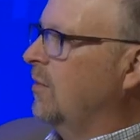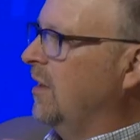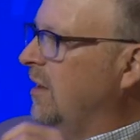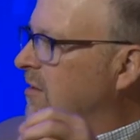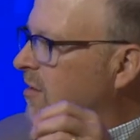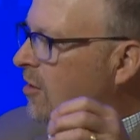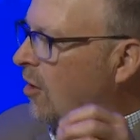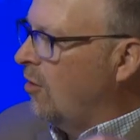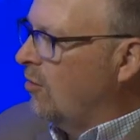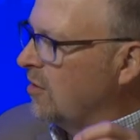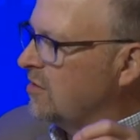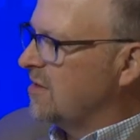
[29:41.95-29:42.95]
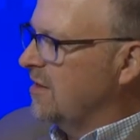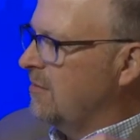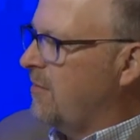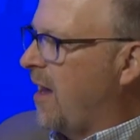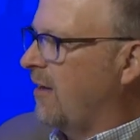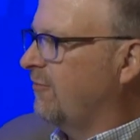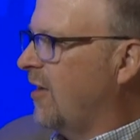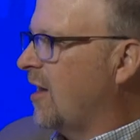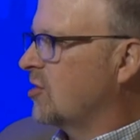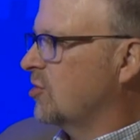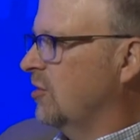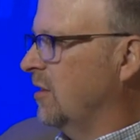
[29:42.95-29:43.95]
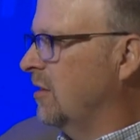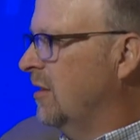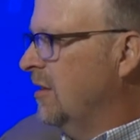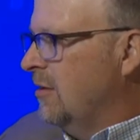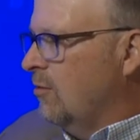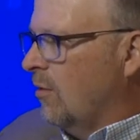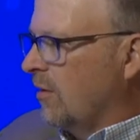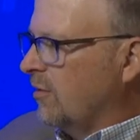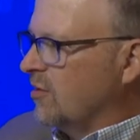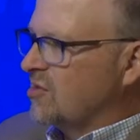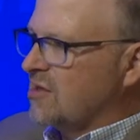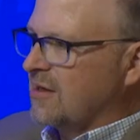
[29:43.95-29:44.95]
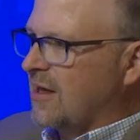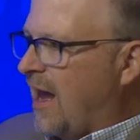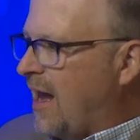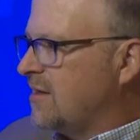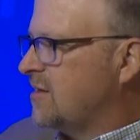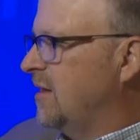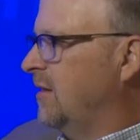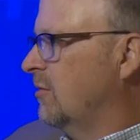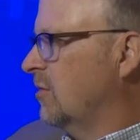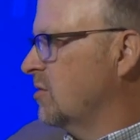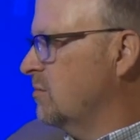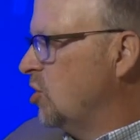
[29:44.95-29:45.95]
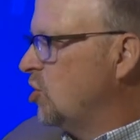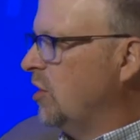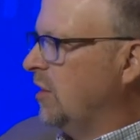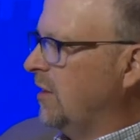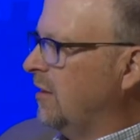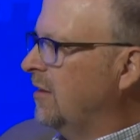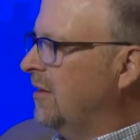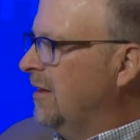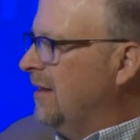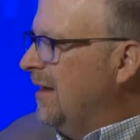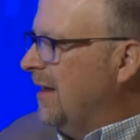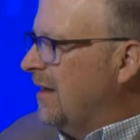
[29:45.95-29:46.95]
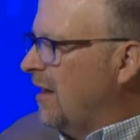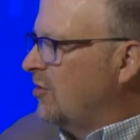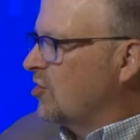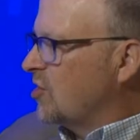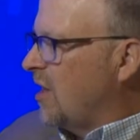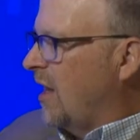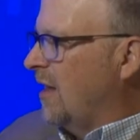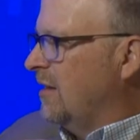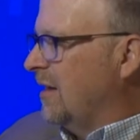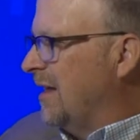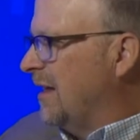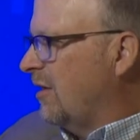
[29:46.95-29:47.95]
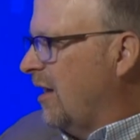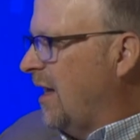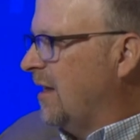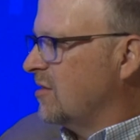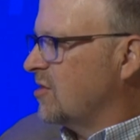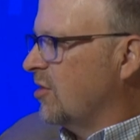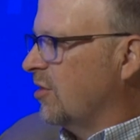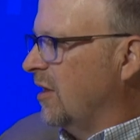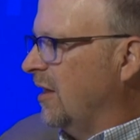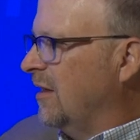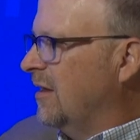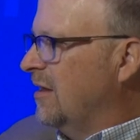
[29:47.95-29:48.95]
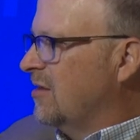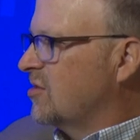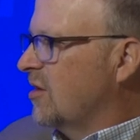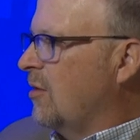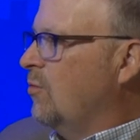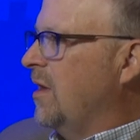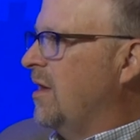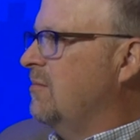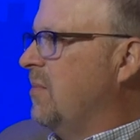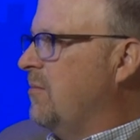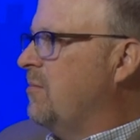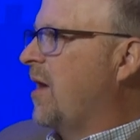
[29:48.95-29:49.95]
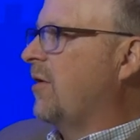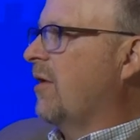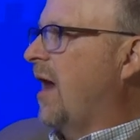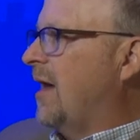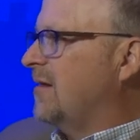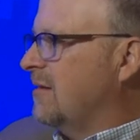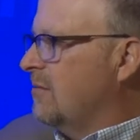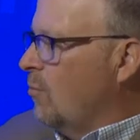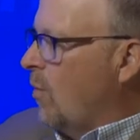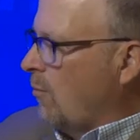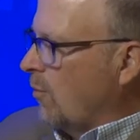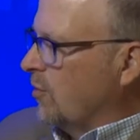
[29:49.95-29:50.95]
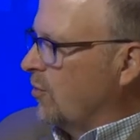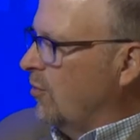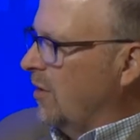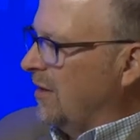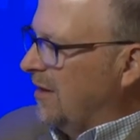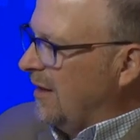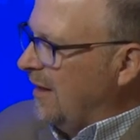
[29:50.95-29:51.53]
We need to go and see the manufacturing, whether it's a casting or machining, and understand and get our hands dirty so that we can be better at what we're doing.